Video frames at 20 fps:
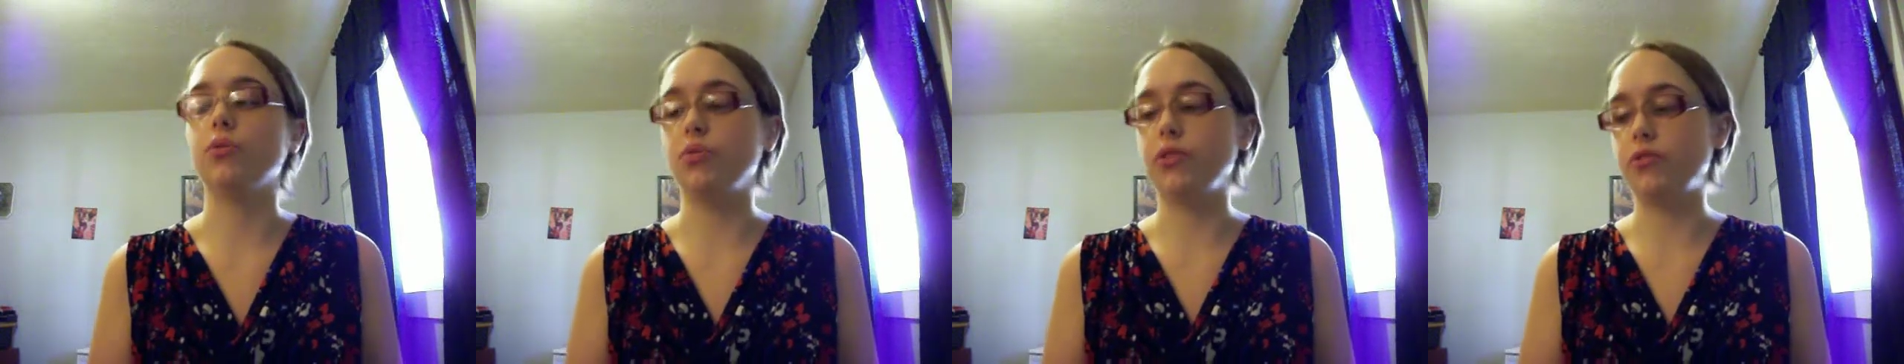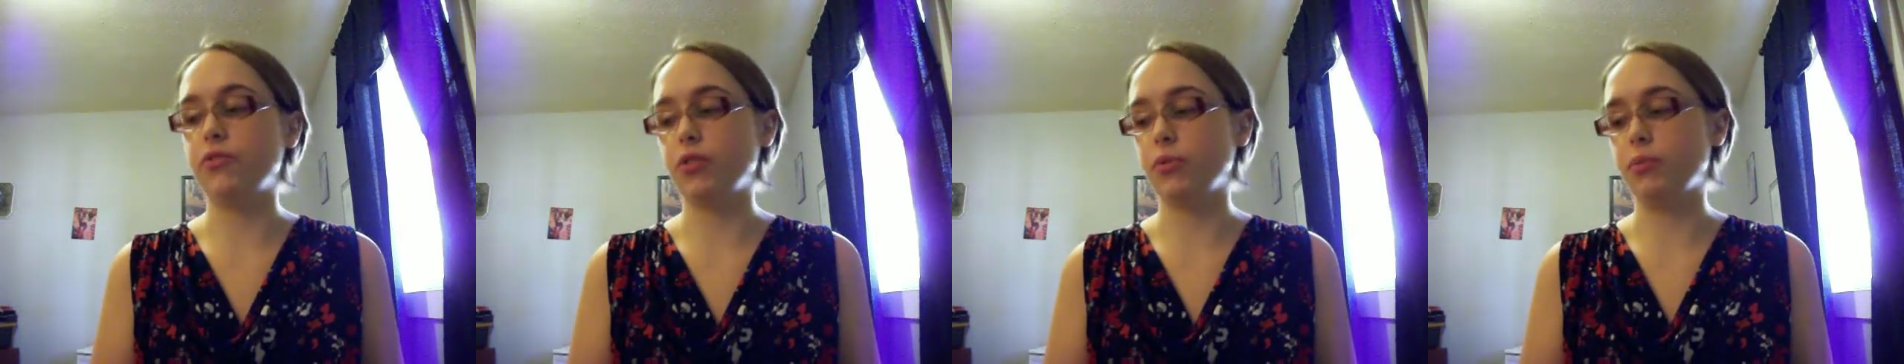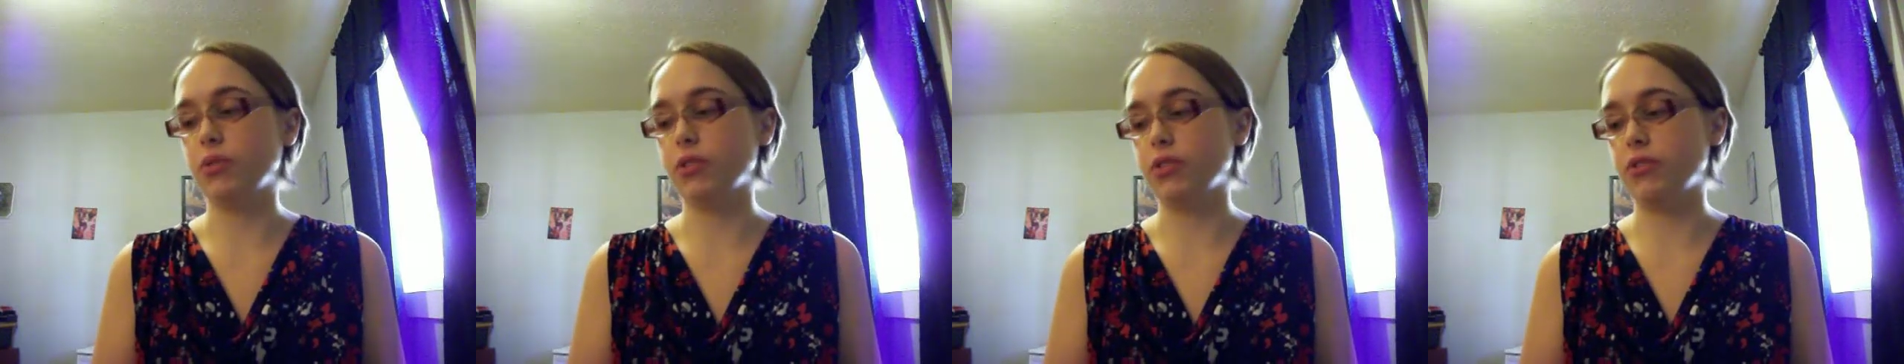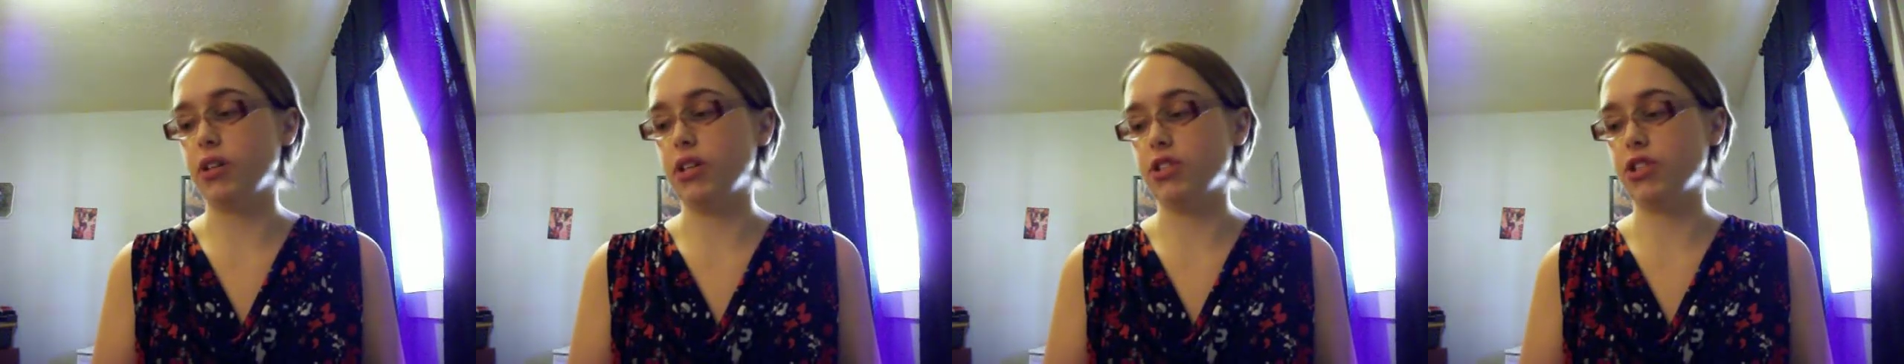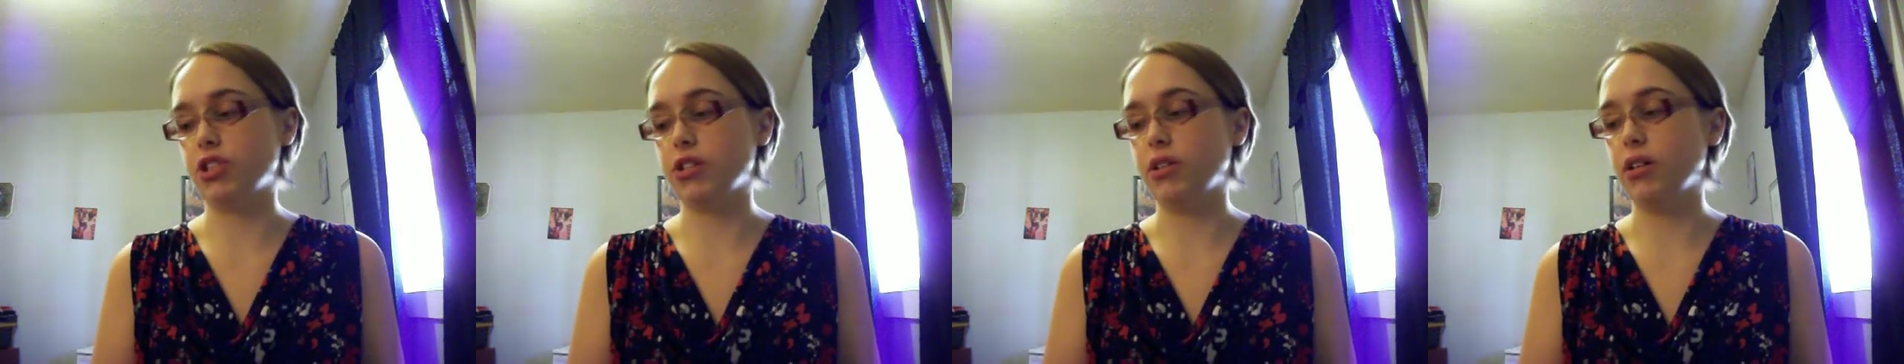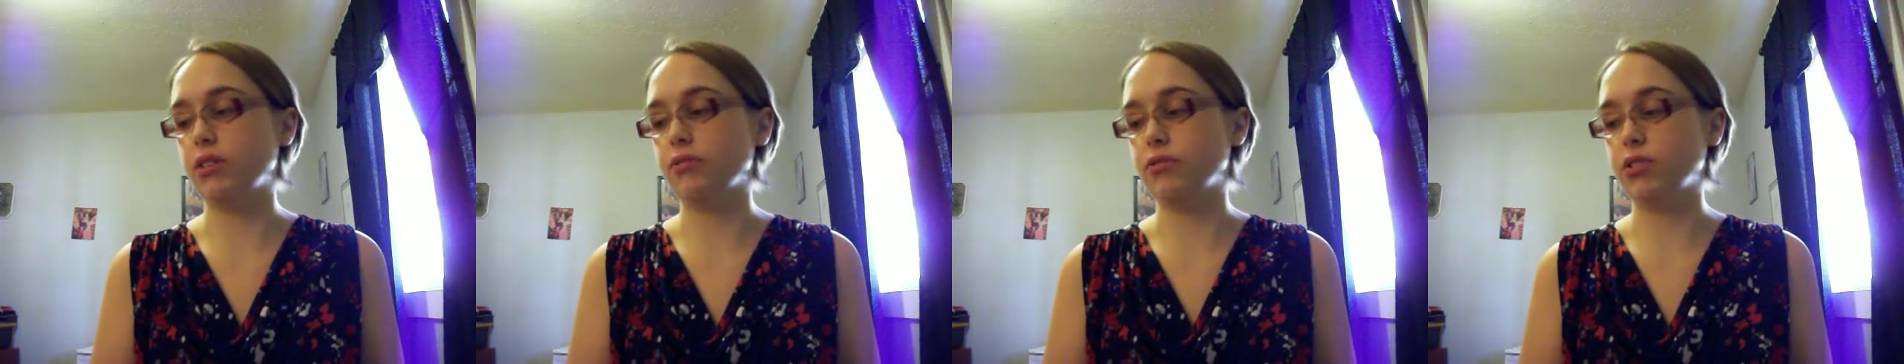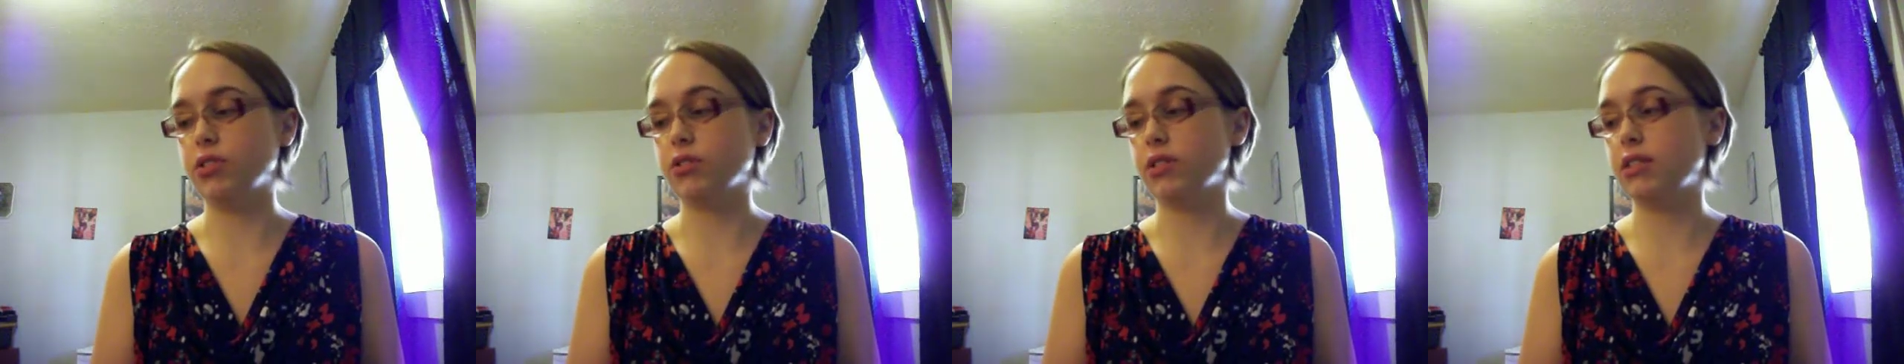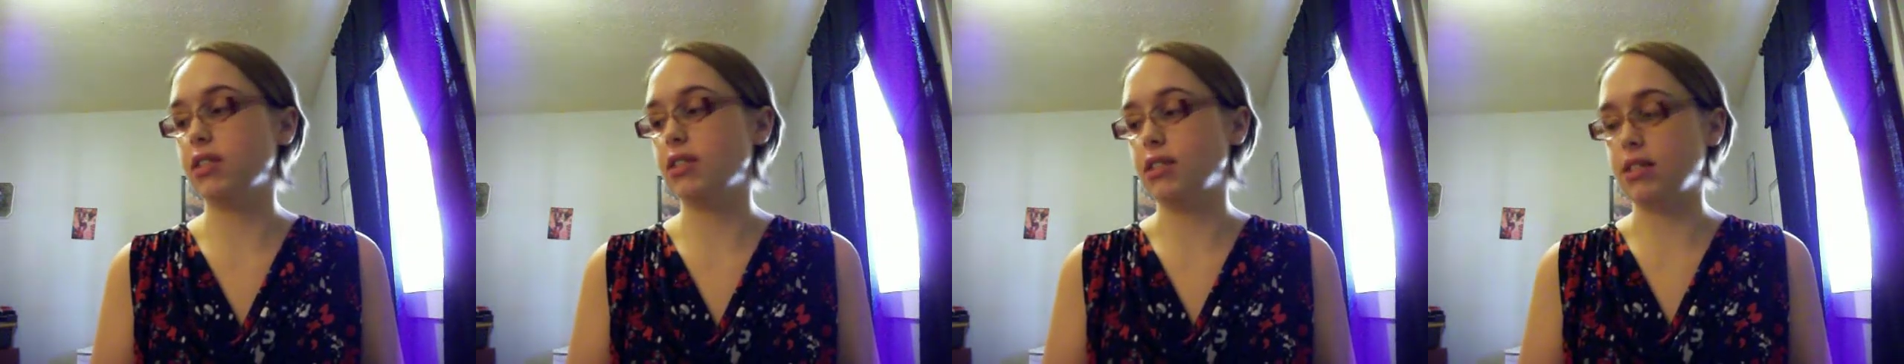with the progression of your
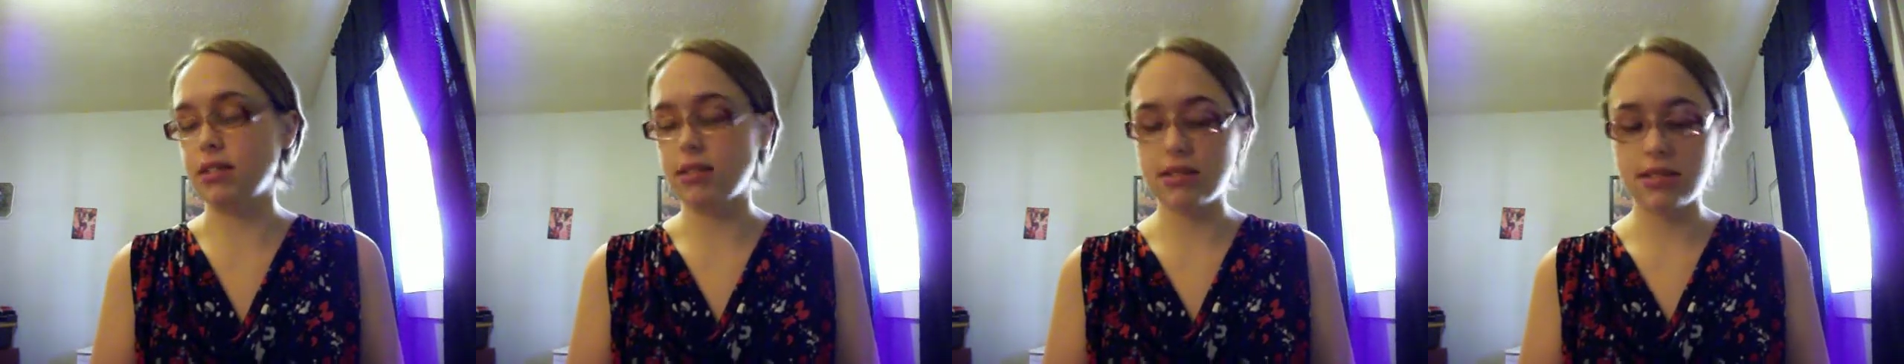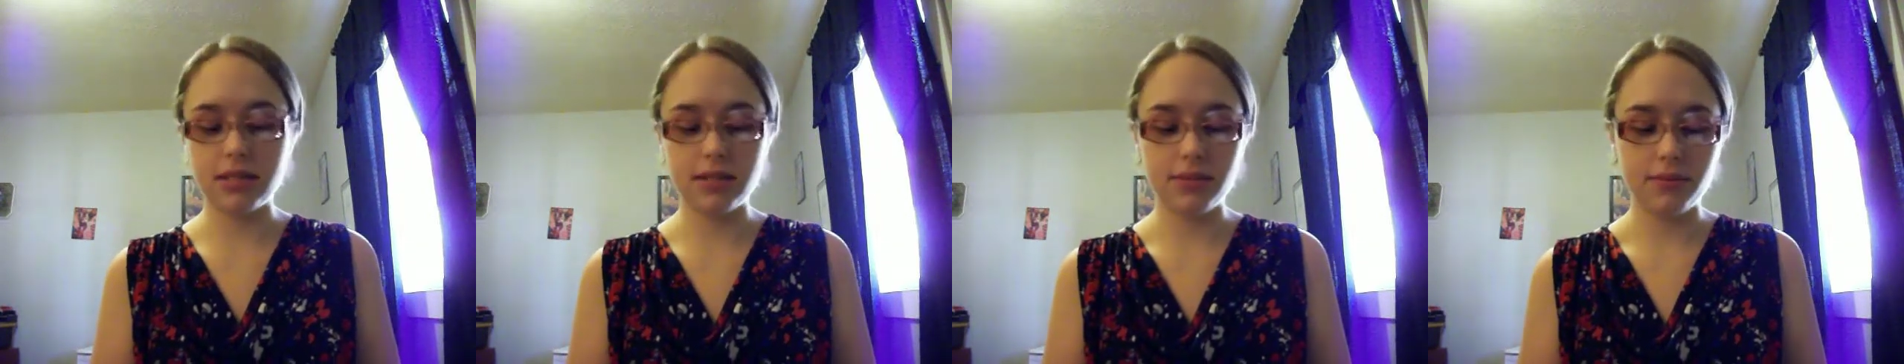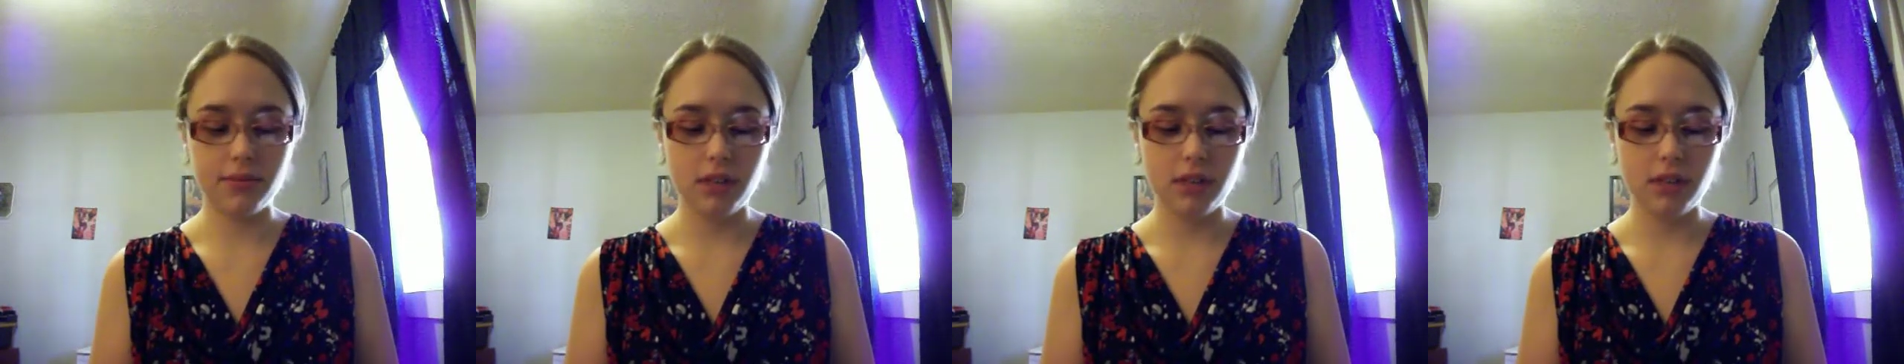disease.